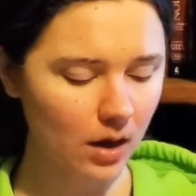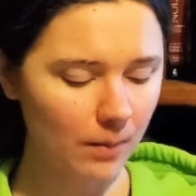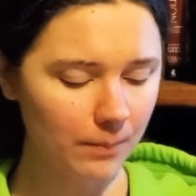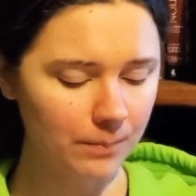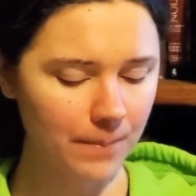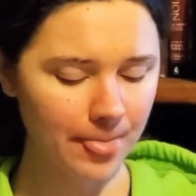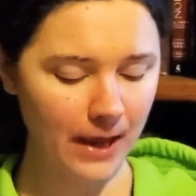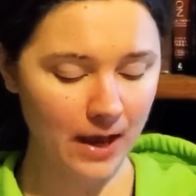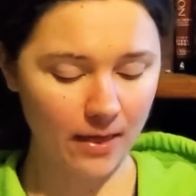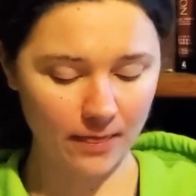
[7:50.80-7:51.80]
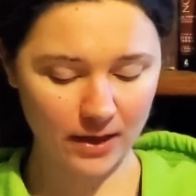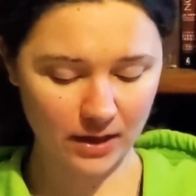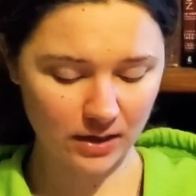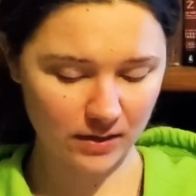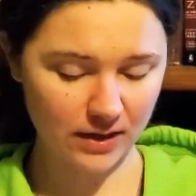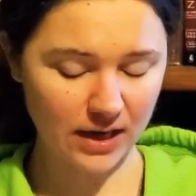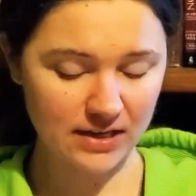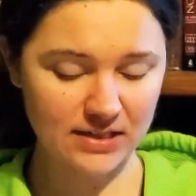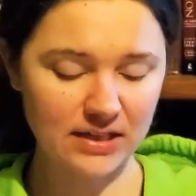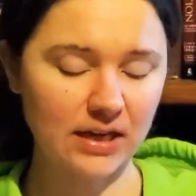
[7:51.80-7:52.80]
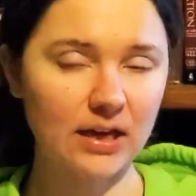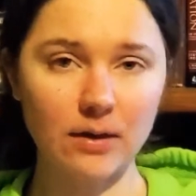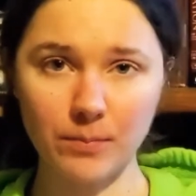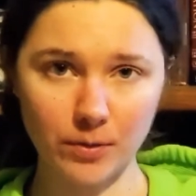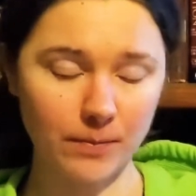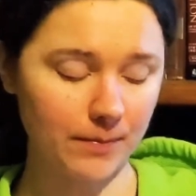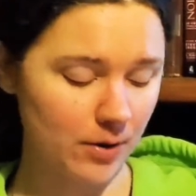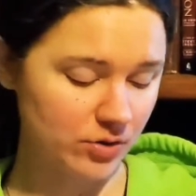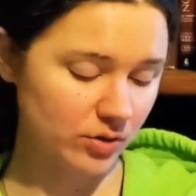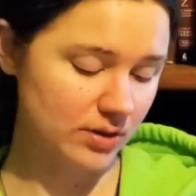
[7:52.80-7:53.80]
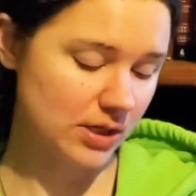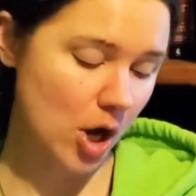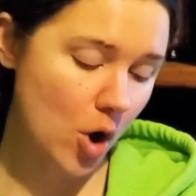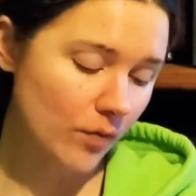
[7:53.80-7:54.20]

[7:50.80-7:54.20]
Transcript: Um then the next thing in a book proposal is the